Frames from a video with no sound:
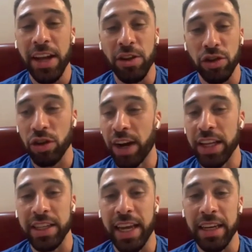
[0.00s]
just
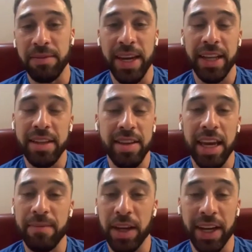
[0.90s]
congratulating me and the
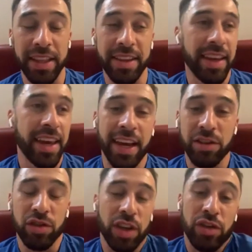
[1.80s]
team. Like, and it's
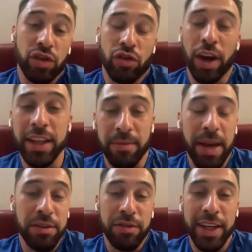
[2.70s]
just great. Like,
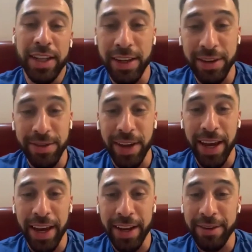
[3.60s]
makes me feel like
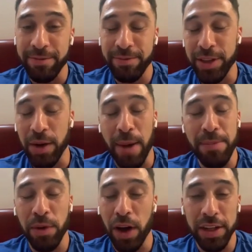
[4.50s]
so
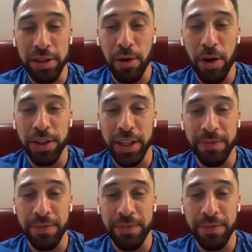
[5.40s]
happy with all that support.